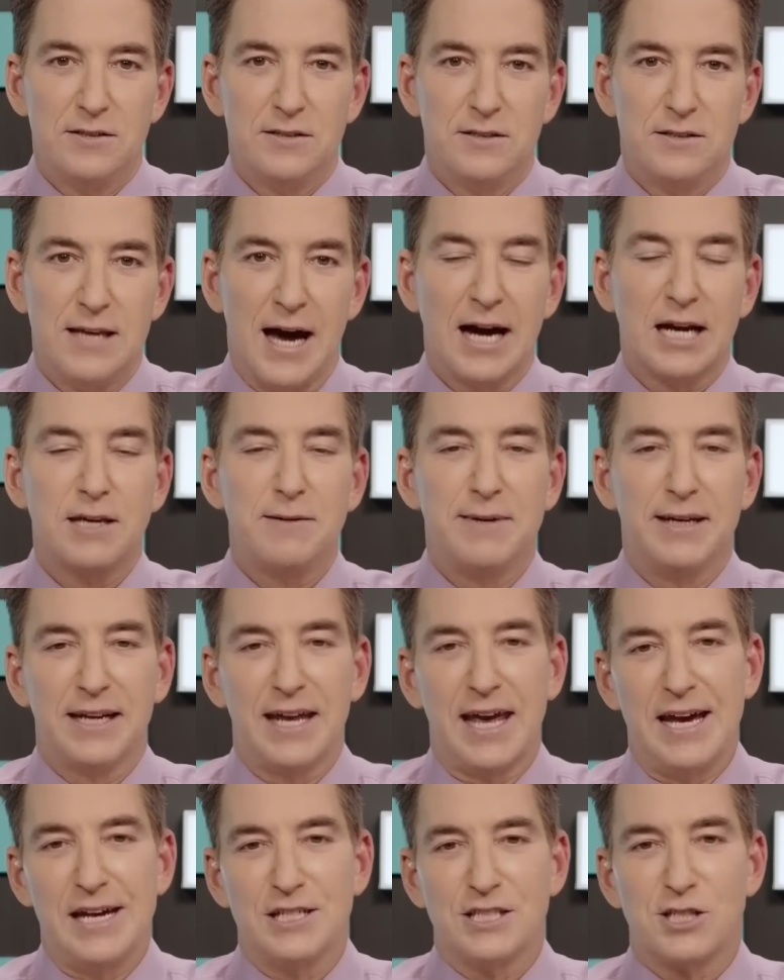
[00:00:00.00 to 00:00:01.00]
document
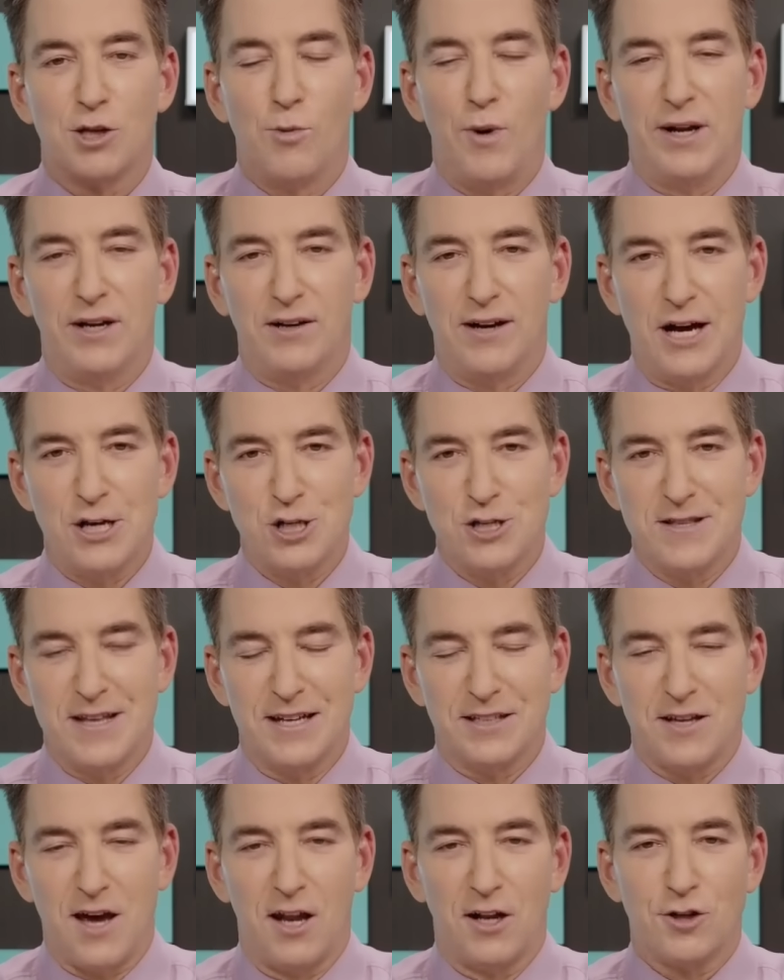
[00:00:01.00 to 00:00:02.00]
case, the one alleging
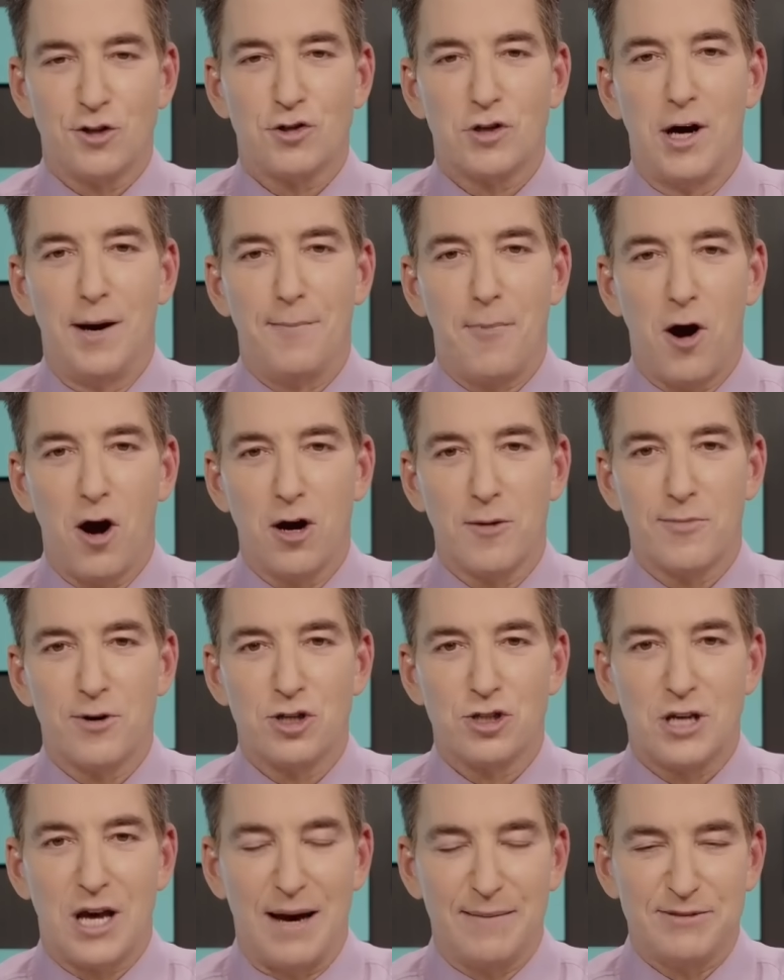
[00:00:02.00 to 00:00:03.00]
that Donald Trump
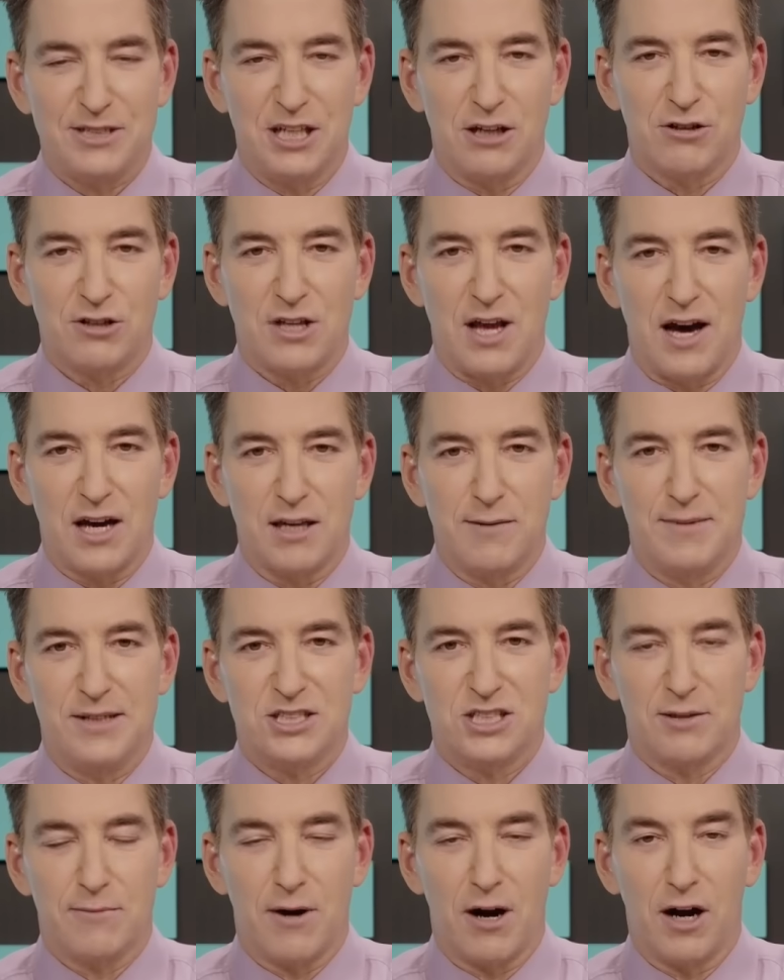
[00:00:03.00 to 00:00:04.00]
harbored top secret
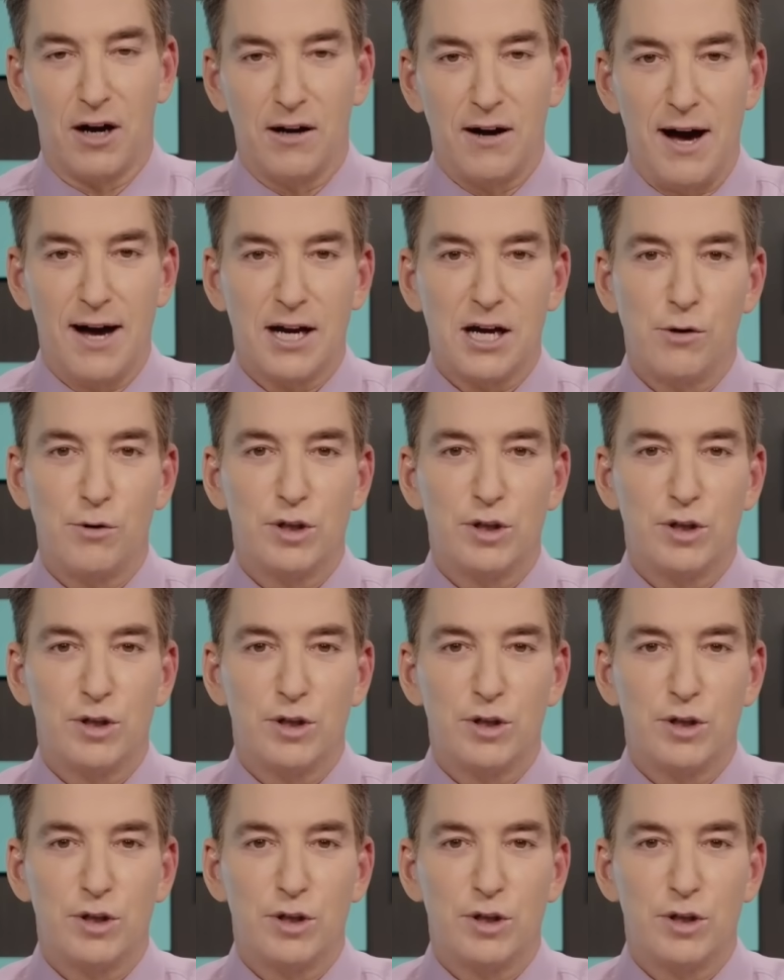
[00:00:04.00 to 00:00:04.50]
documents at Mar-a-Lago,